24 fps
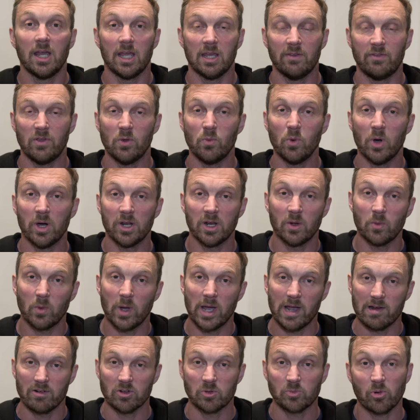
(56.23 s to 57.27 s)
If you weren't
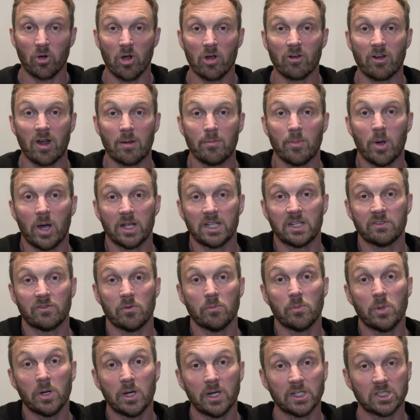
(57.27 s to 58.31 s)
aware, it was programmed by a
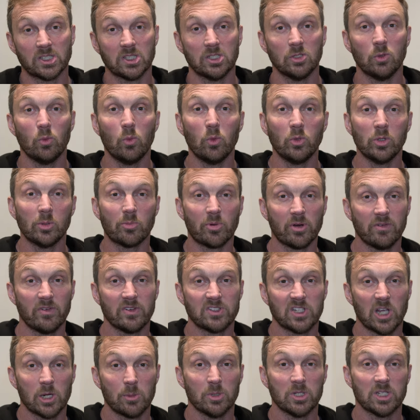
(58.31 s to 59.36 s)
different person. All the
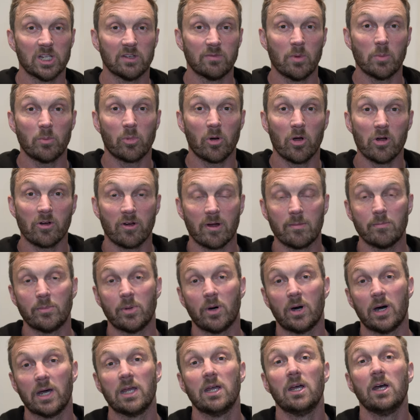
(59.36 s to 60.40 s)
previous Opens have been programmed
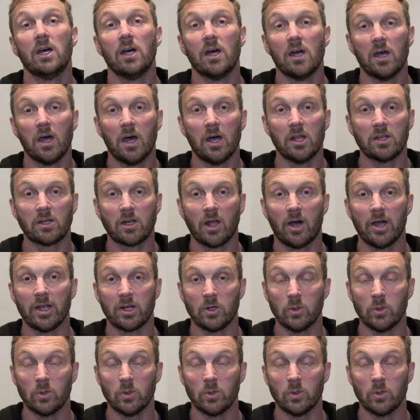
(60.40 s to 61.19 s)
by a guy